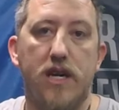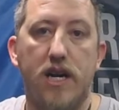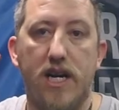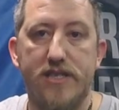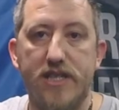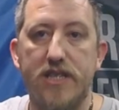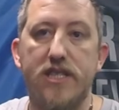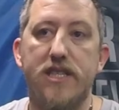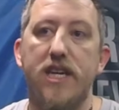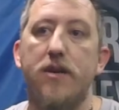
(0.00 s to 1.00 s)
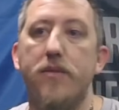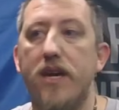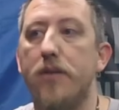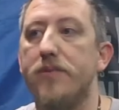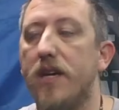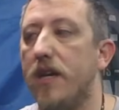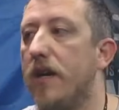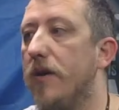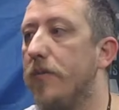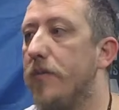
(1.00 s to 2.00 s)
I sent the DME up to
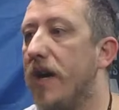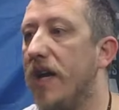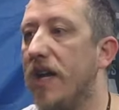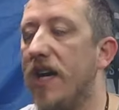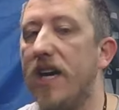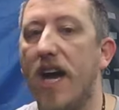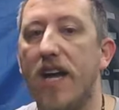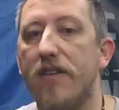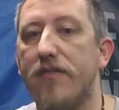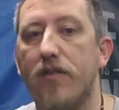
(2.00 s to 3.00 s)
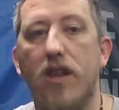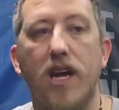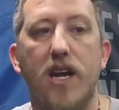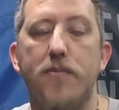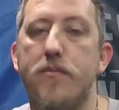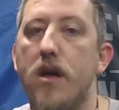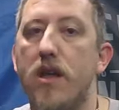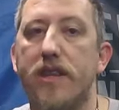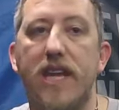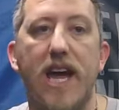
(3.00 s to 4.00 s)
him, and he had it for like a
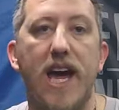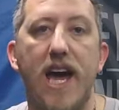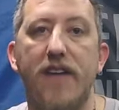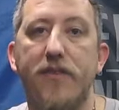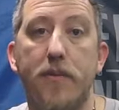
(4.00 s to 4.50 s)
month and a half.